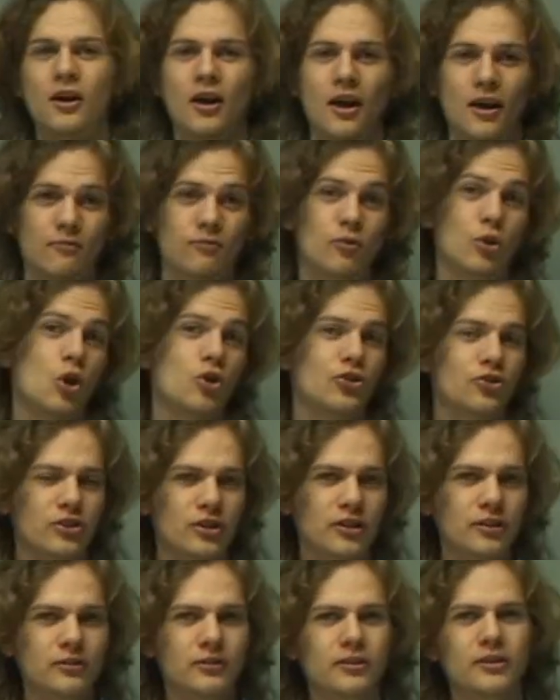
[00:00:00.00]
and
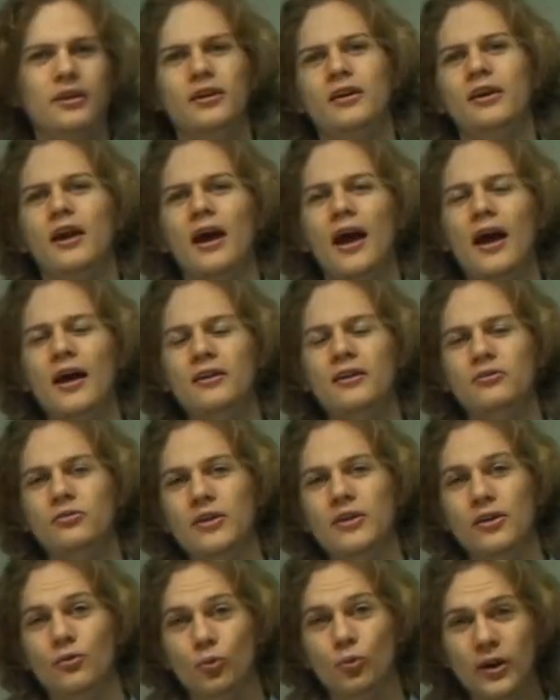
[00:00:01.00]
velocity, and
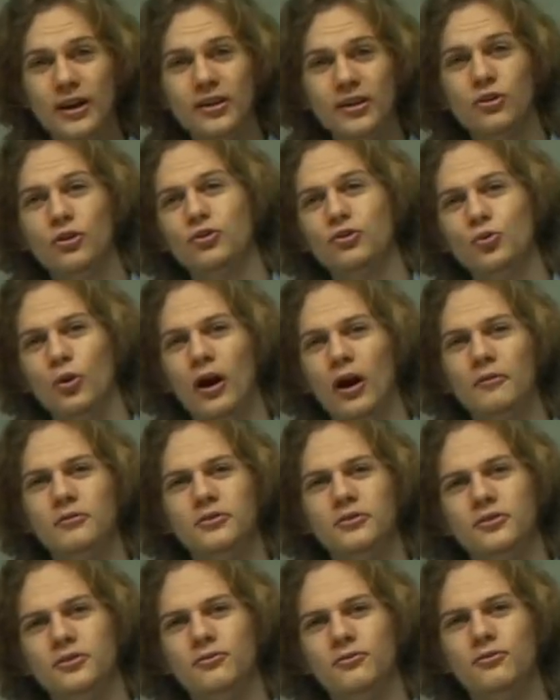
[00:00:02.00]
then reading those graphs
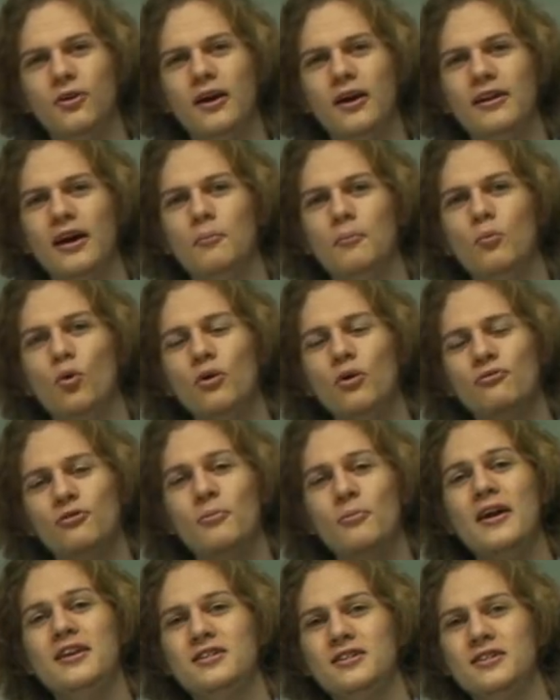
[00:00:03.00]
to find out more
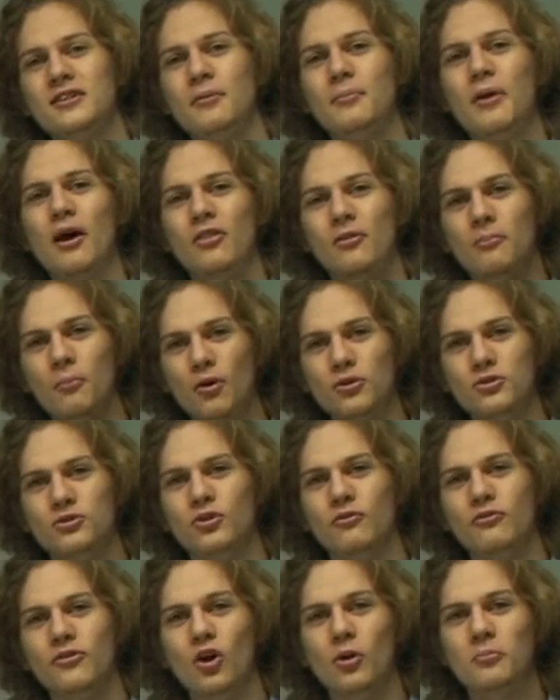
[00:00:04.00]
information about the motion
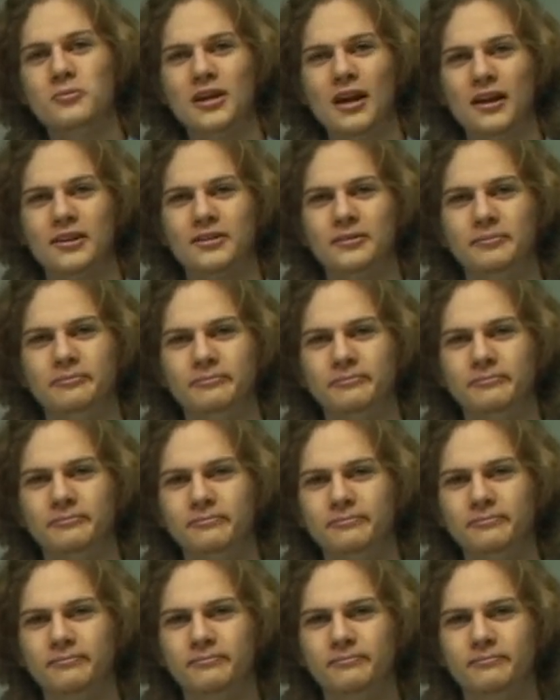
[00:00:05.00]
of the object.
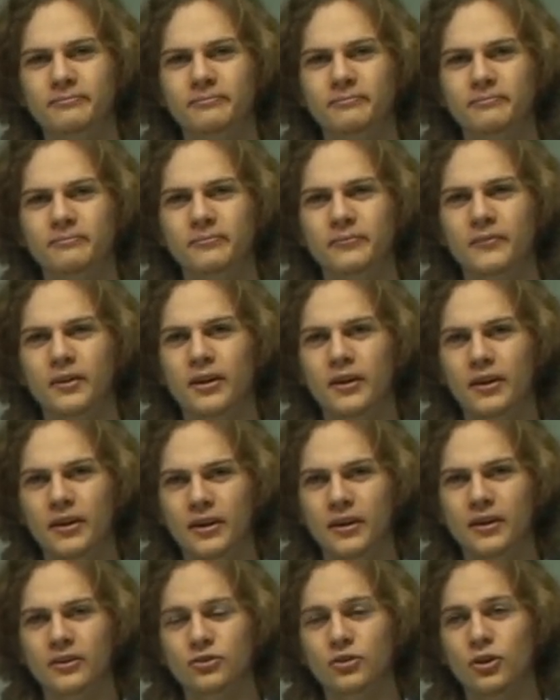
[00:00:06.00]

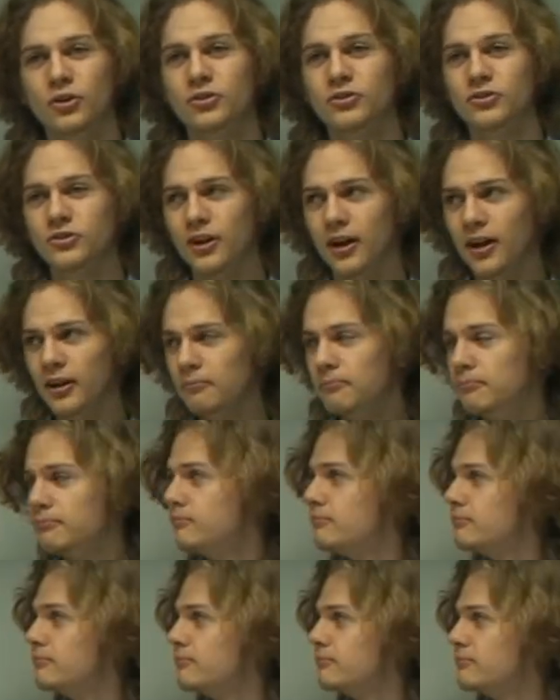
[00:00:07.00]
So to start,
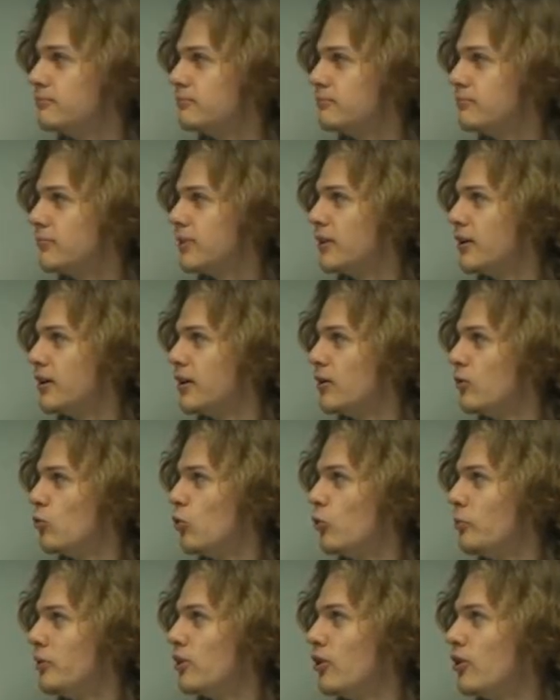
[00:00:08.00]
we'll
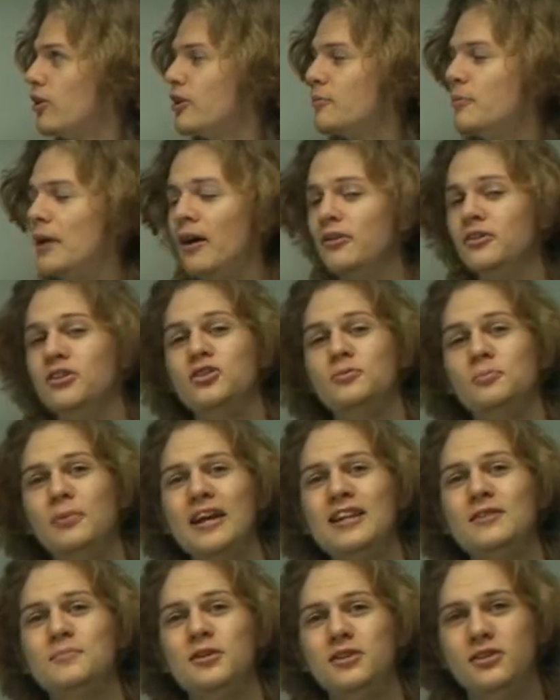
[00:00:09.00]
be learning about
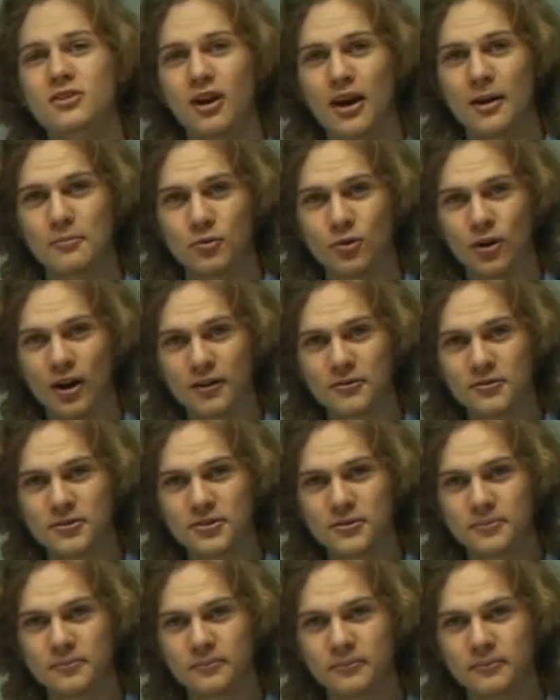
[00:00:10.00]
displacement-time graphs.